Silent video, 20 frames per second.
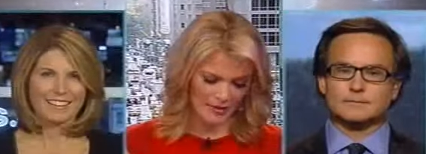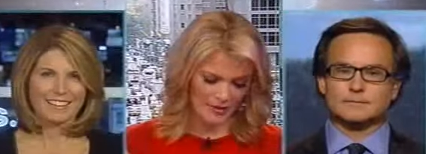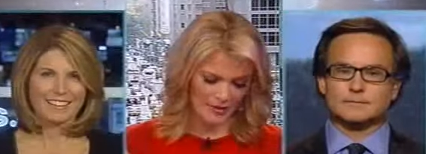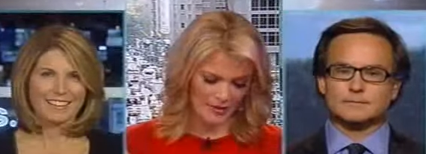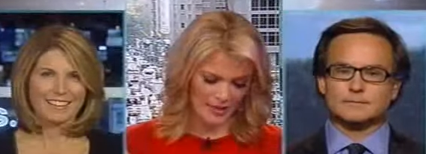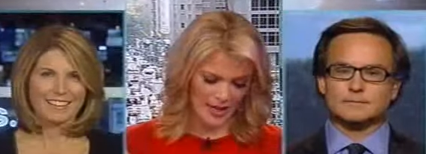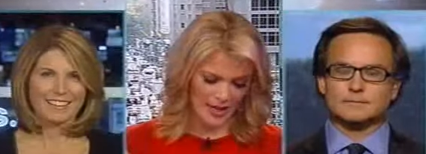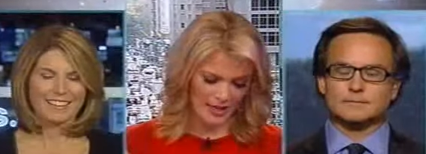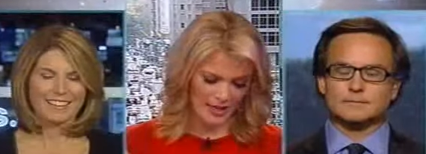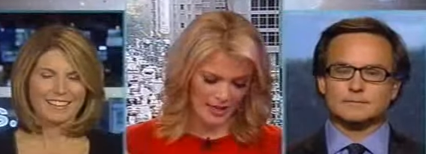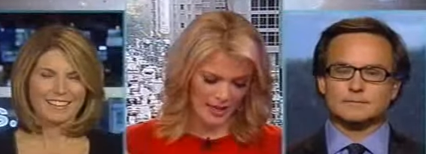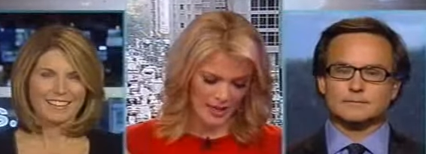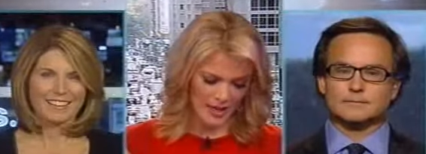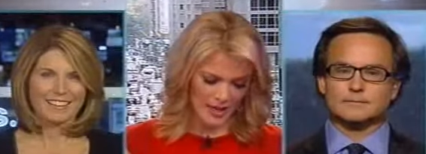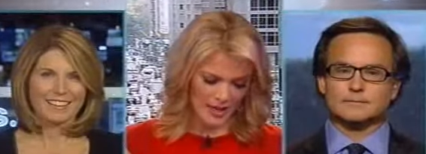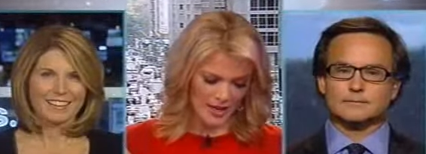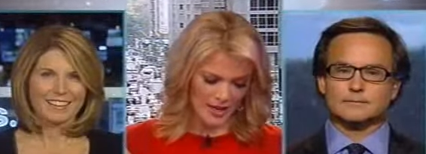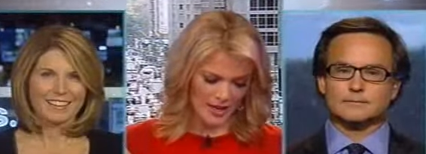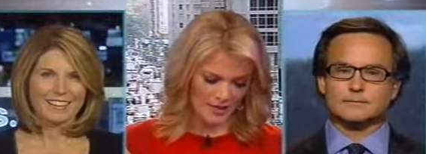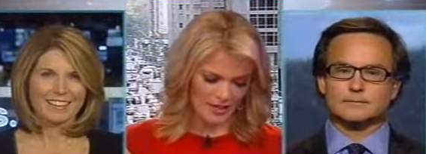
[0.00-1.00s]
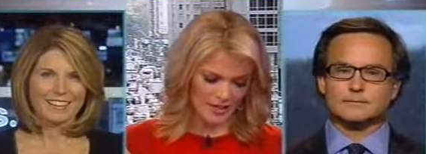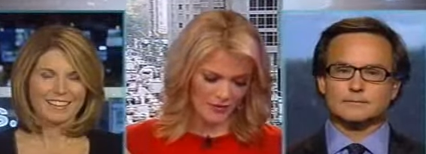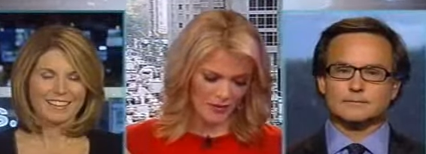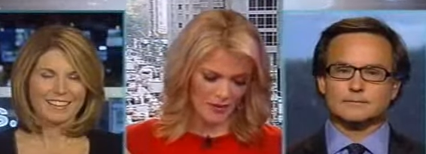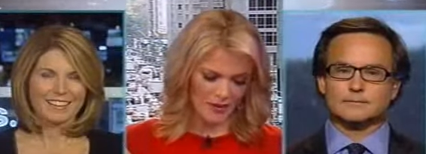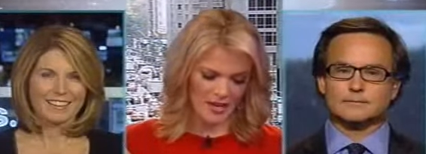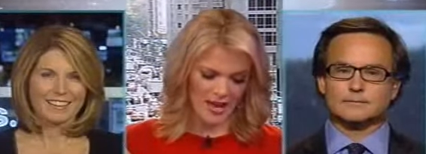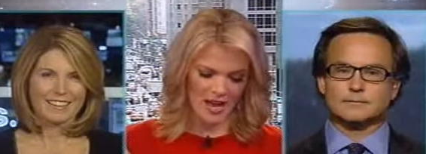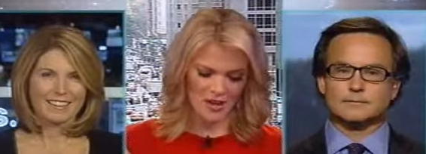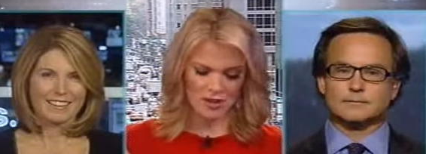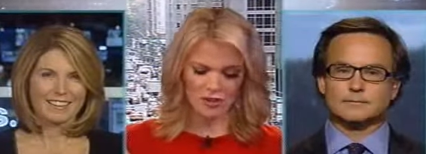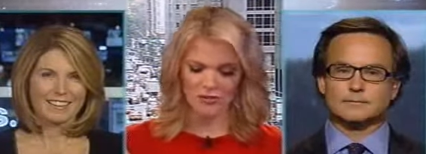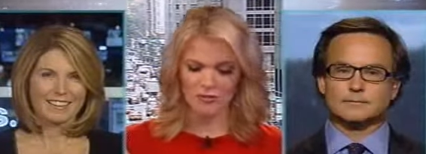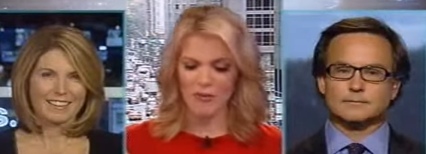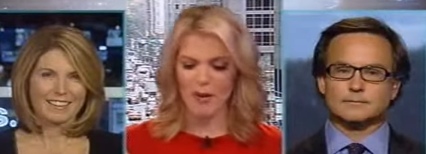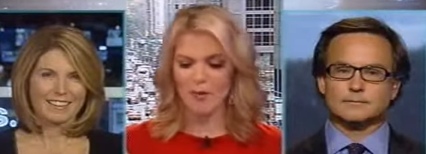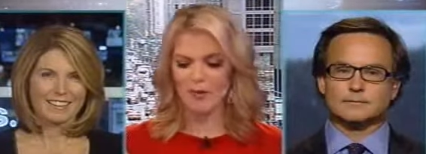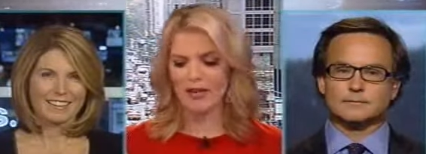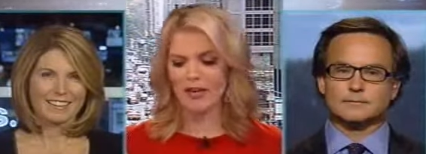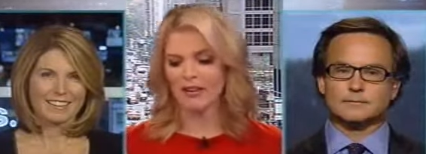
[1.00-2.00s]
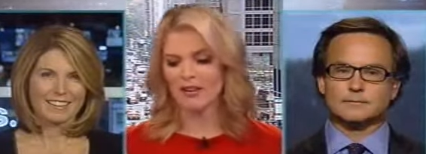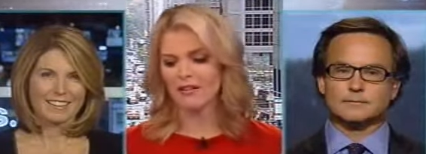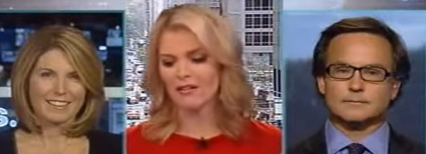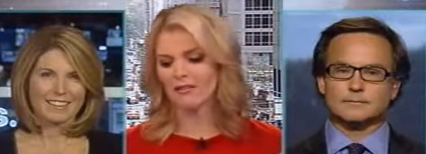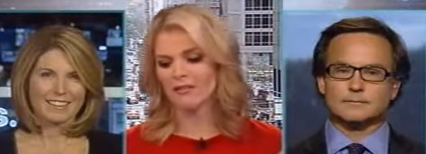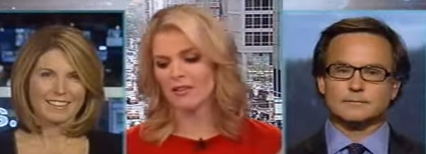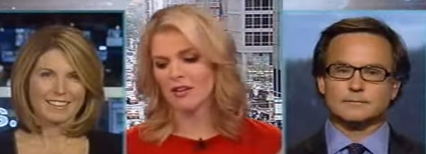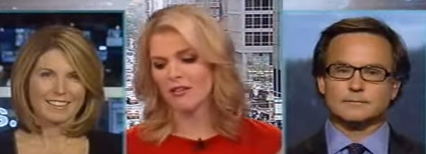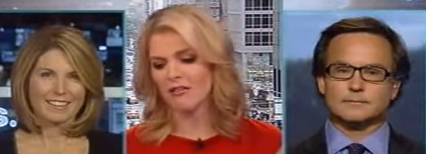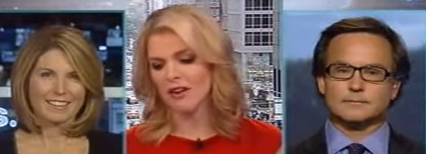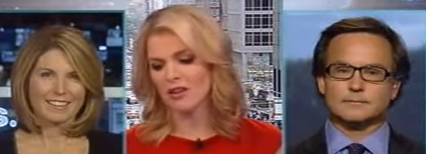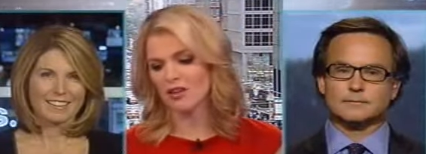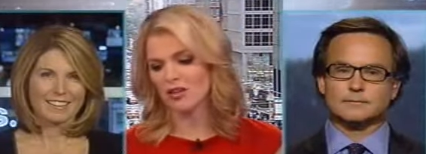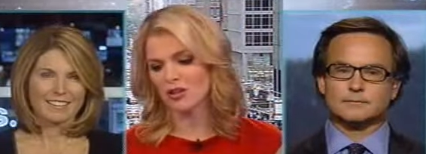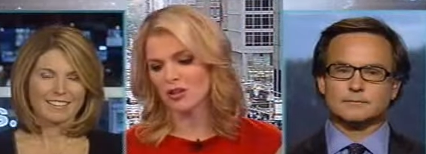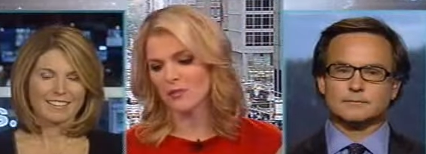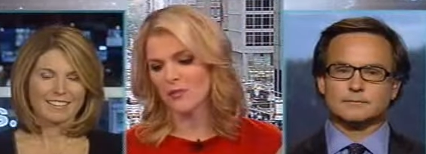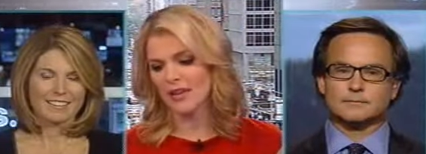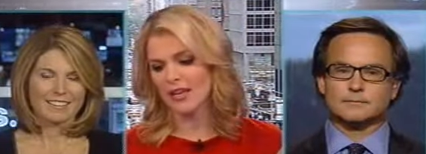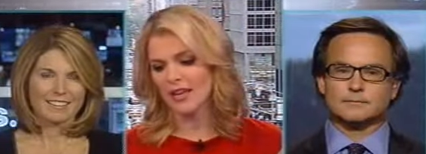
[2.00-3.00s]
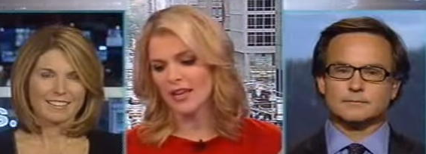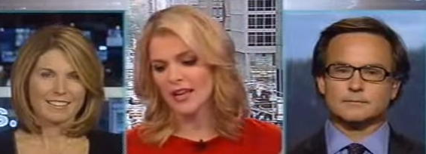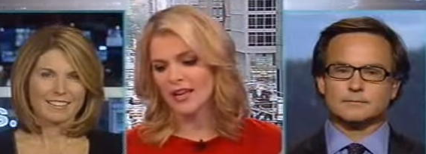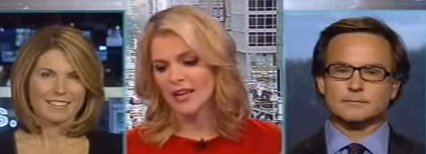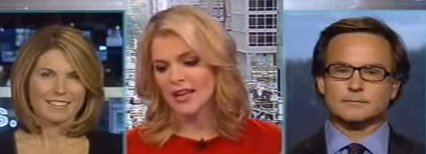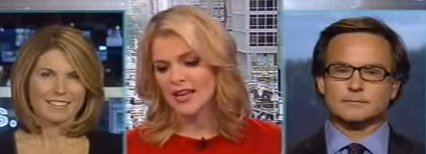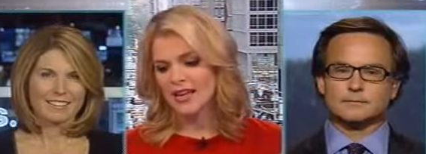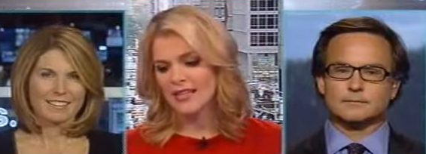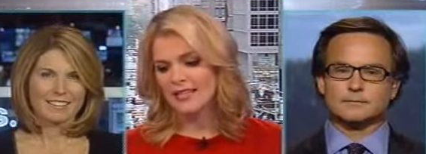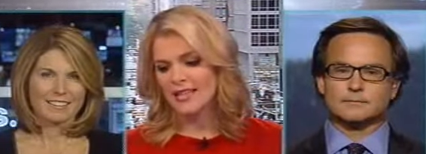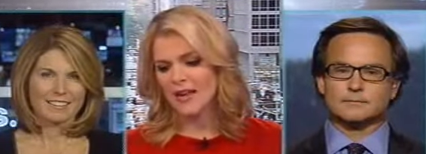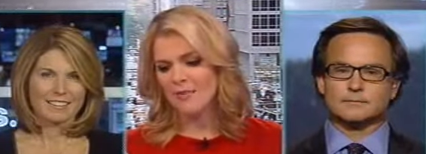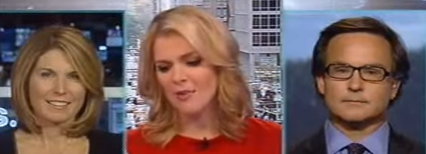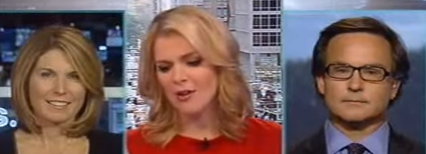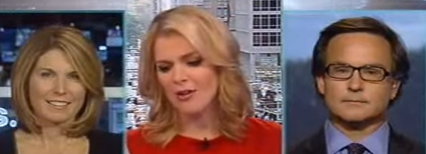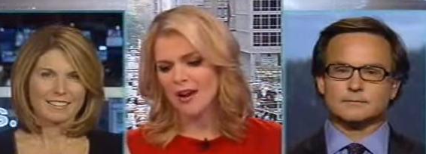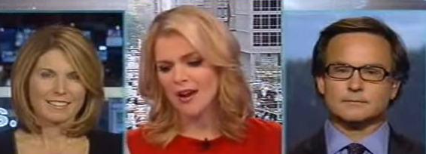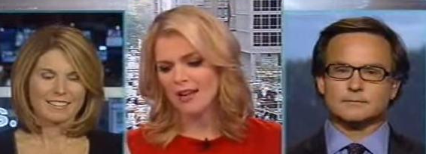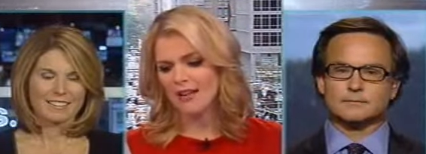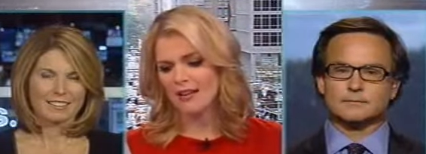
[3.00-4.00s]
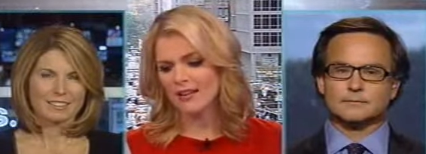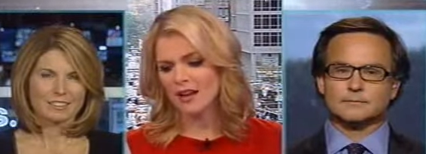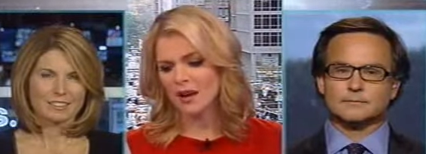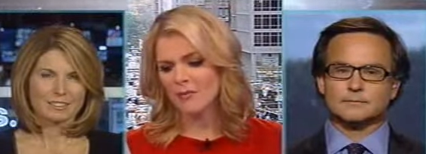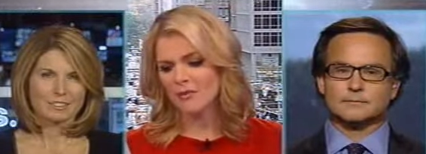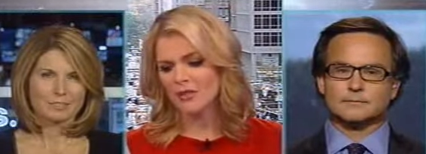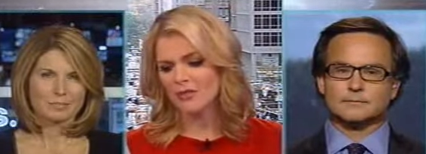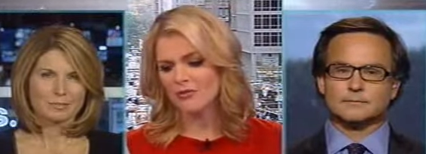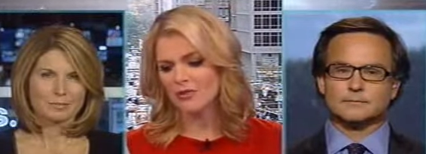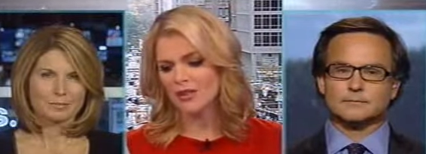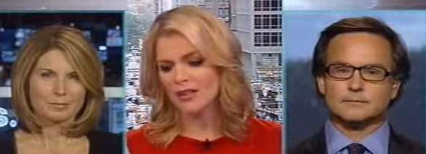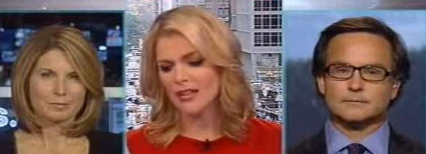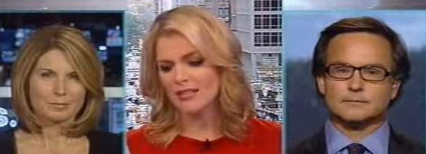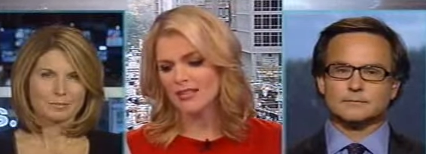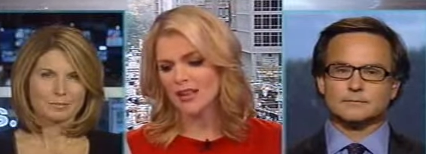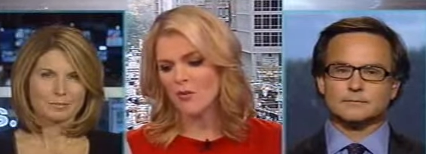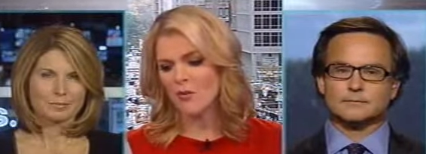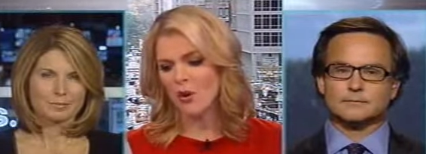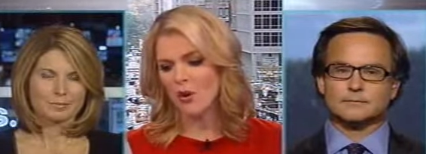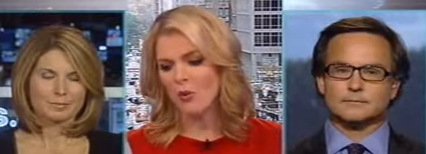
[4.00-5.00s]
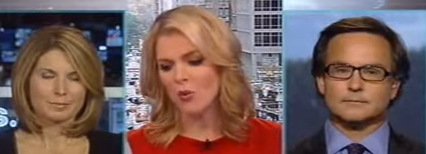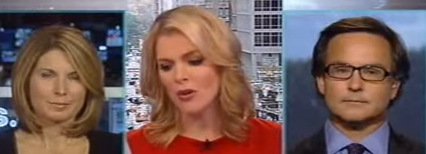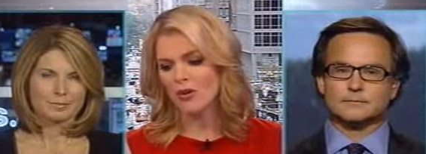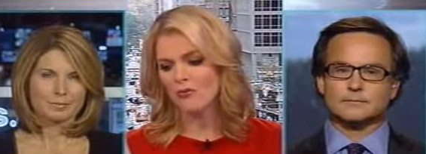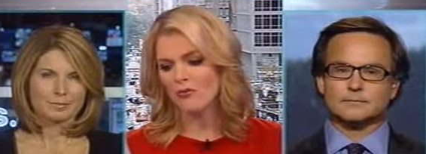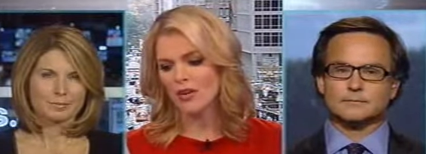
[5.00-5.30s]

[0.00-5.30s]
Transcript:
Speaker 1: and said, uh, this is from the National Republican Con Congressional Committee, Democratic incumbents realize they won't win